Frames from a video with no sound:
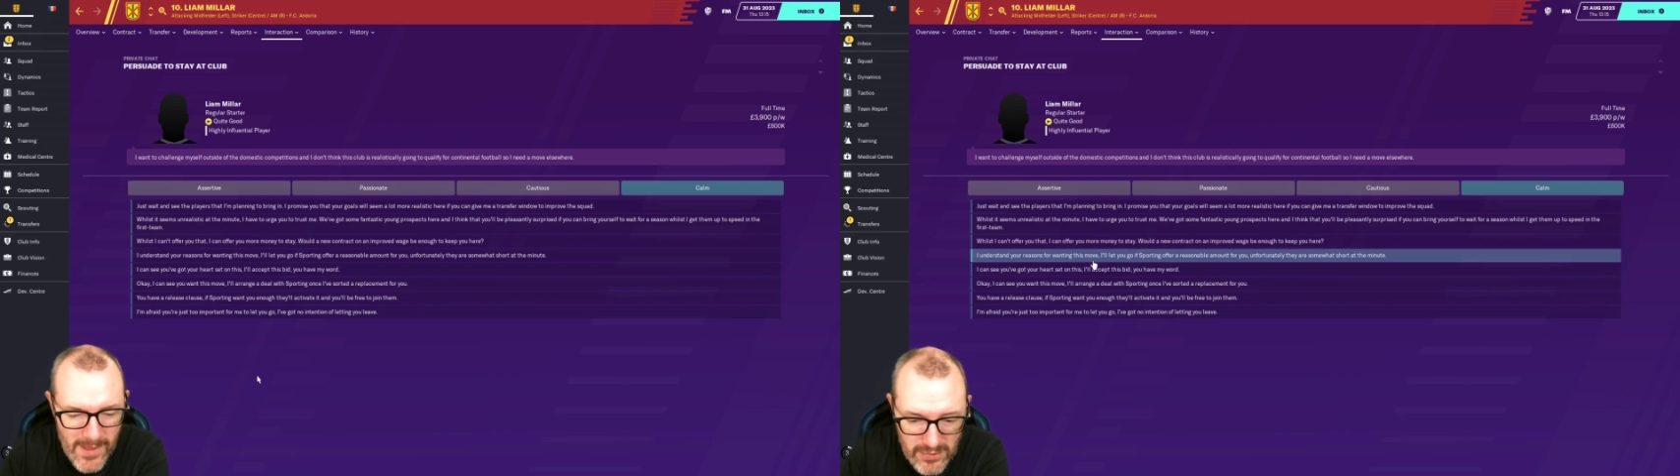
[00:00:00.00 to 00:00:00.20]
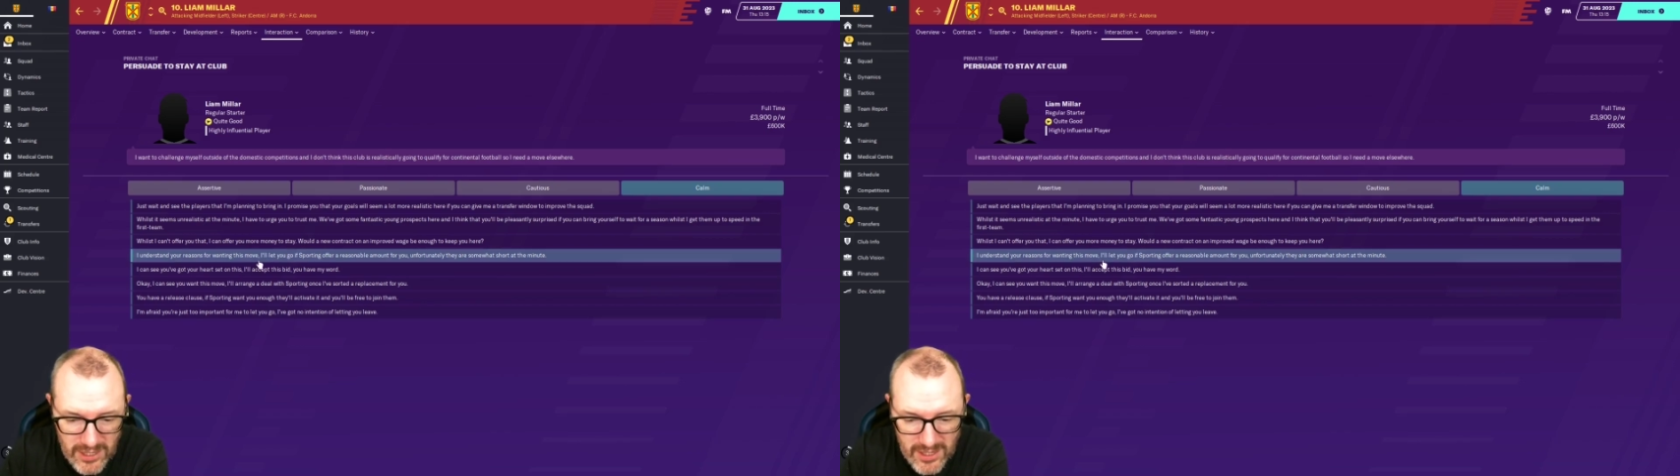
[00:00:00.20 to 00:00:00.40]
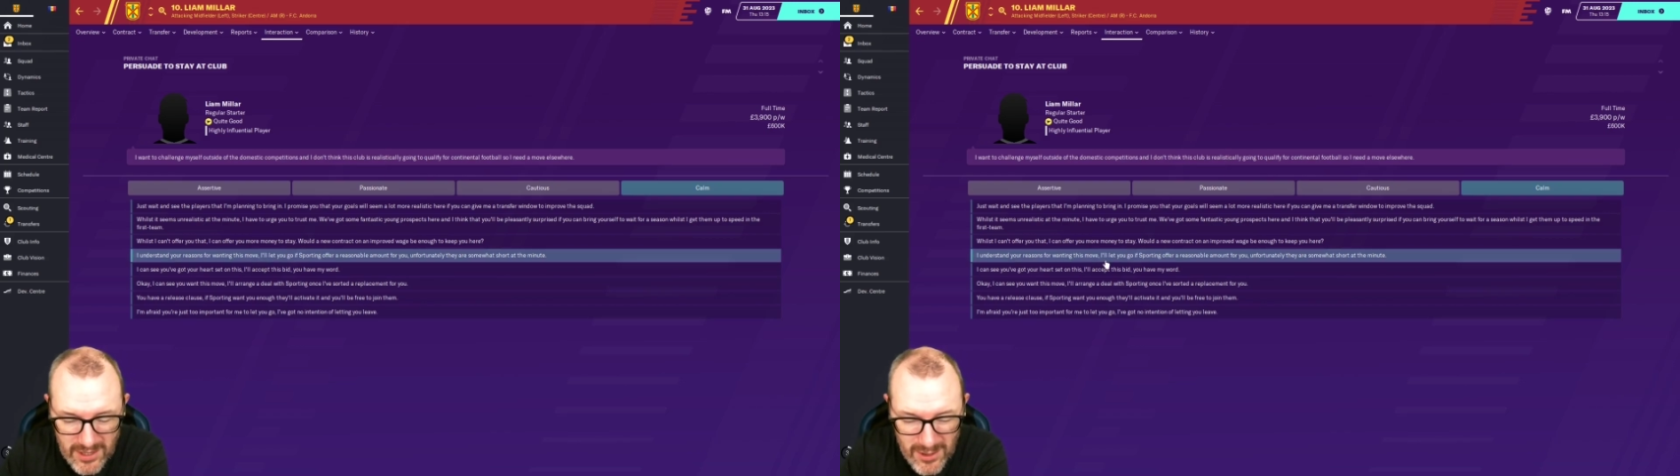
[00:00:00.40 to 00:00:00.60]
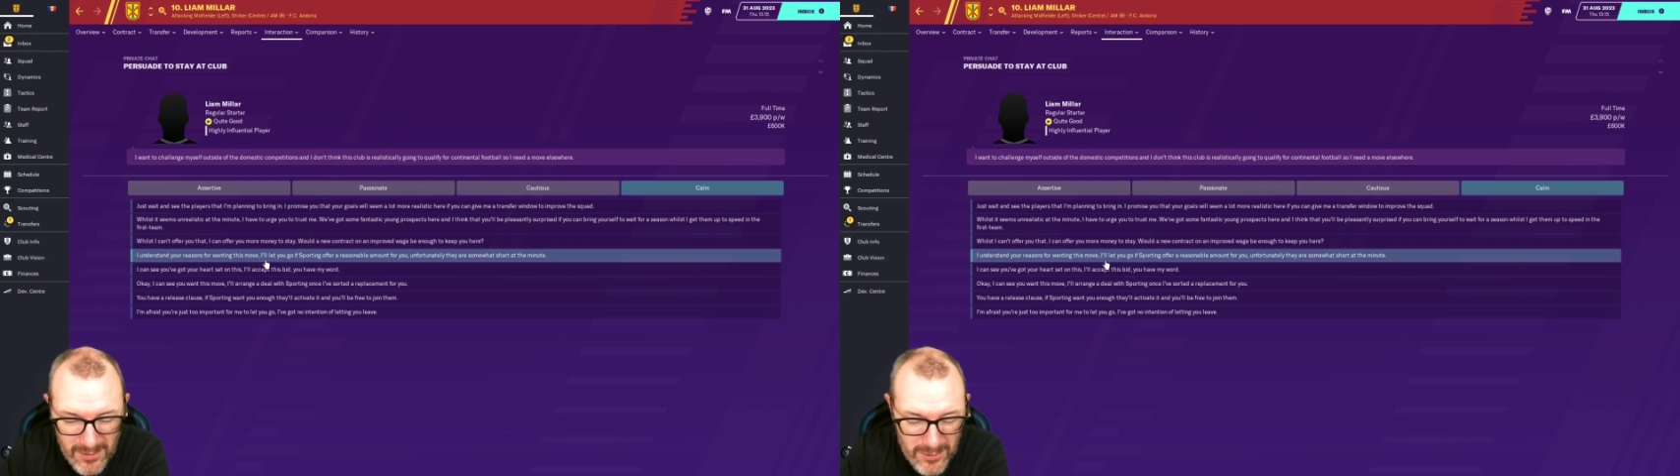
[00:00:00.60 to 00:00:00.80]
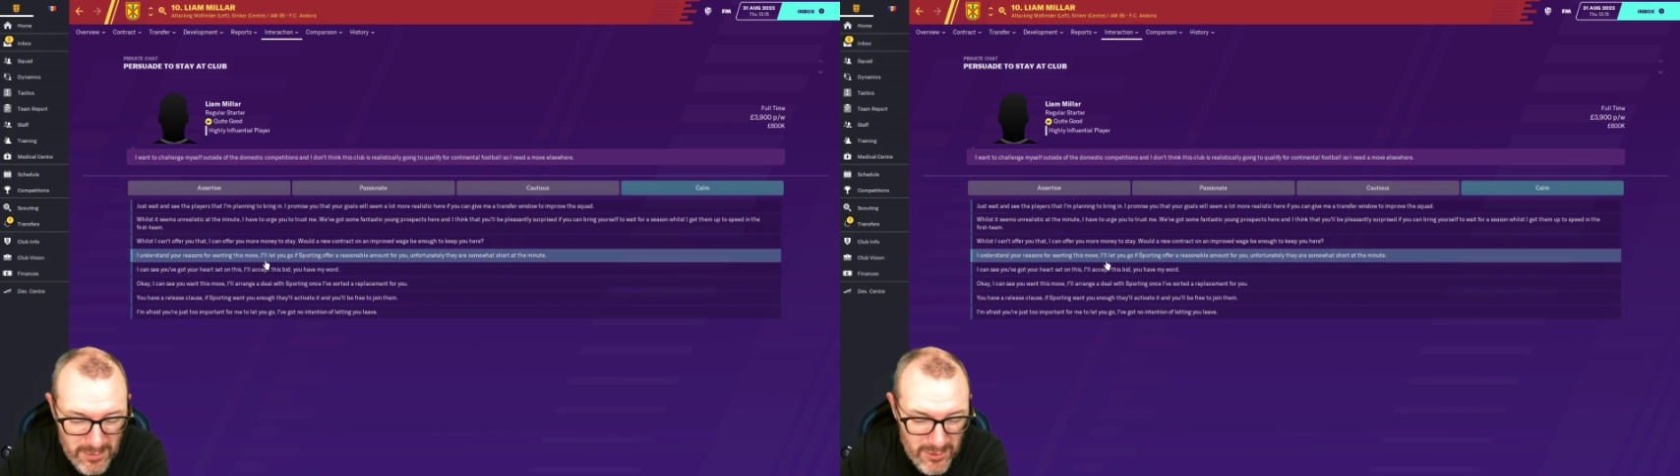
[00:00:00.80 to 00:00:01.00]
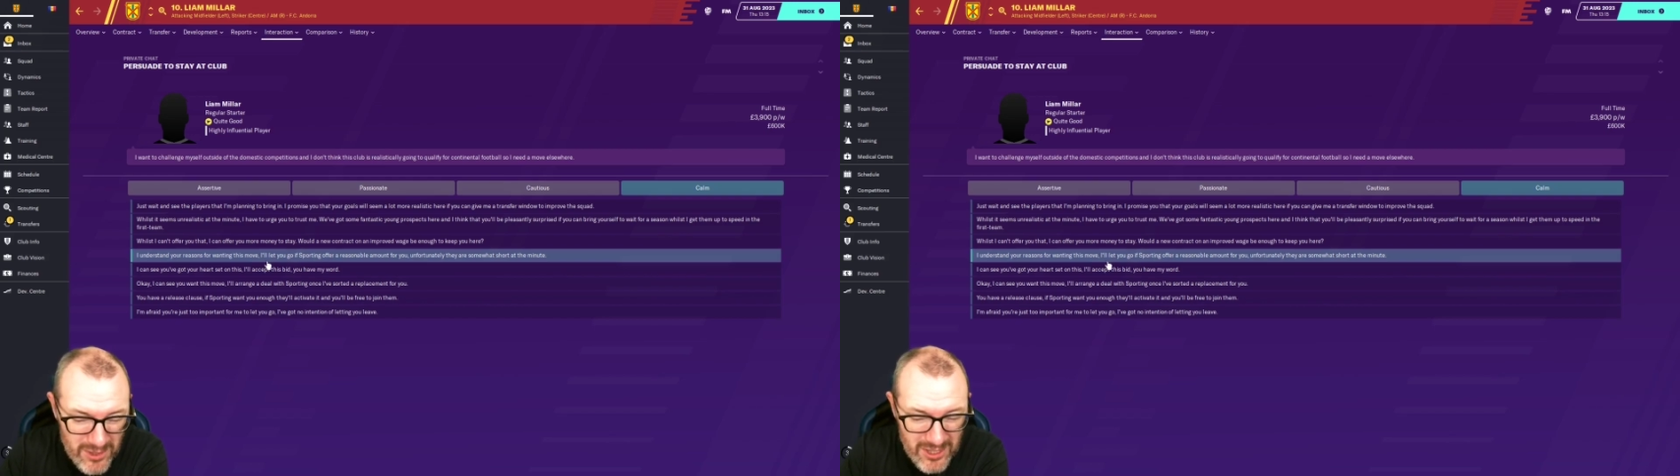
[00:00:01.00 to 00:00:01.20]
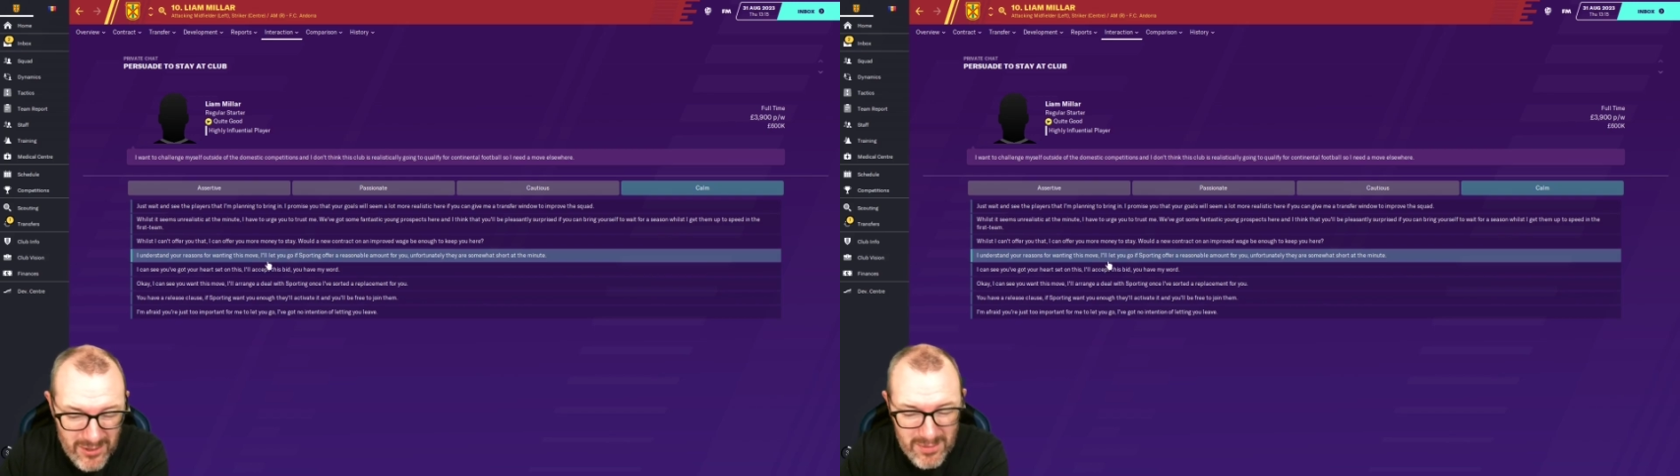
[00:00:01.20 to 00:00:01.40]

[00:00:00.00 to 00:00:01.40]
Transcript: I'll let you go for Sporting,